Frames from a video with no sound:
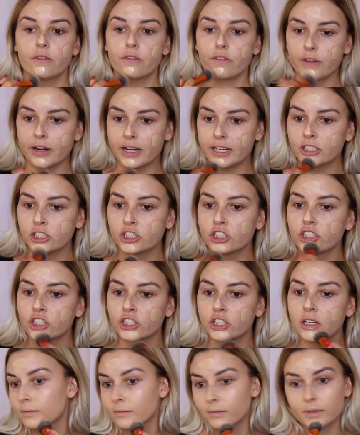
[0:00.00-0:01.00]

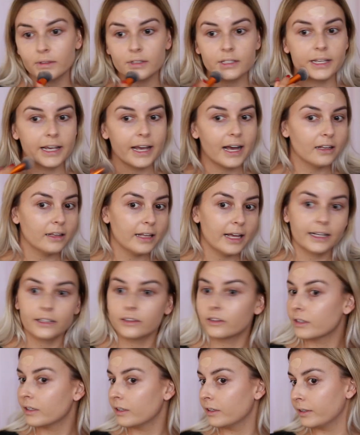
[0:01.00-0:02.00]
fresh. See how like
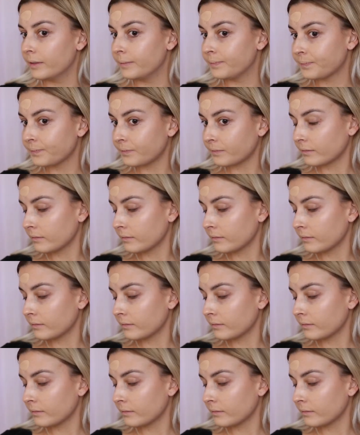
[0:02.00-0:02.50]
the